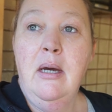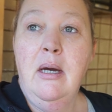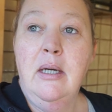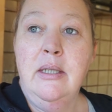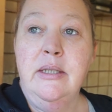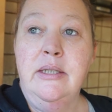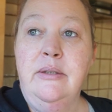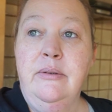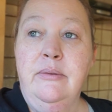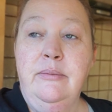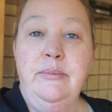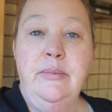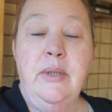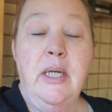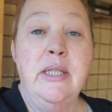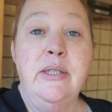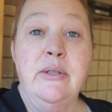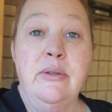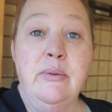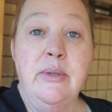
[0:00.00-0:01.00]
I don't know.
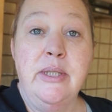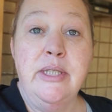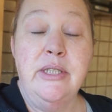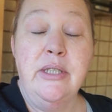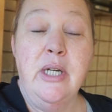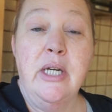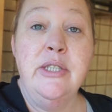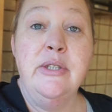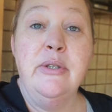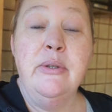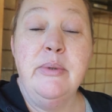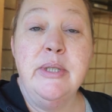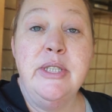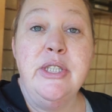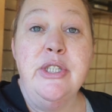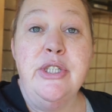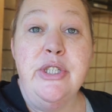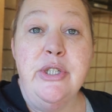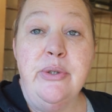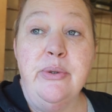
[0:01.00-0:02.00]
I don't know what to do. I don't know what
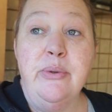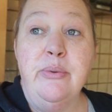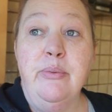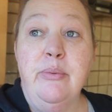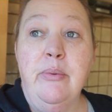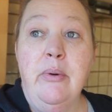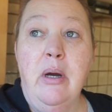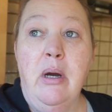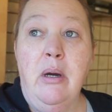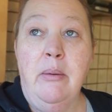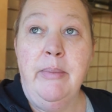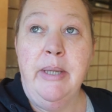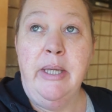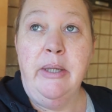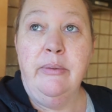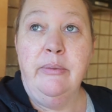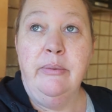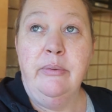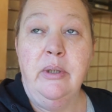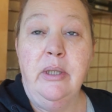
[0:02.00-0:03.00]
to do on my
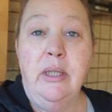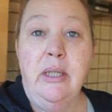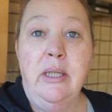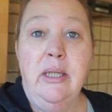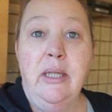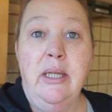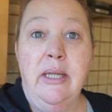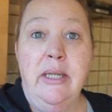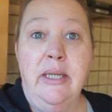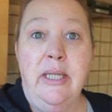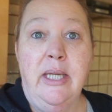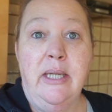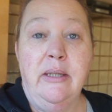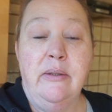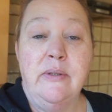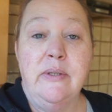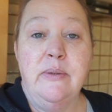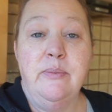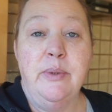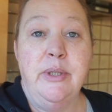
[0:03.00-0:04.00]
own in the
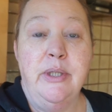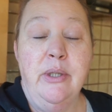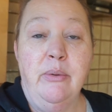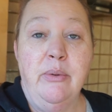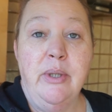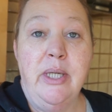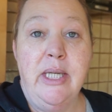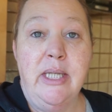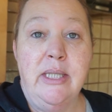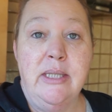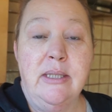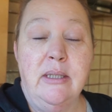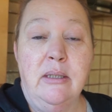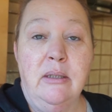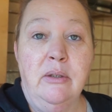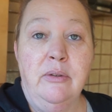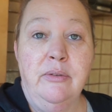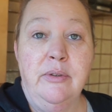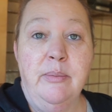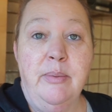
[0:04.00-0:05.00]
house with no kids all over the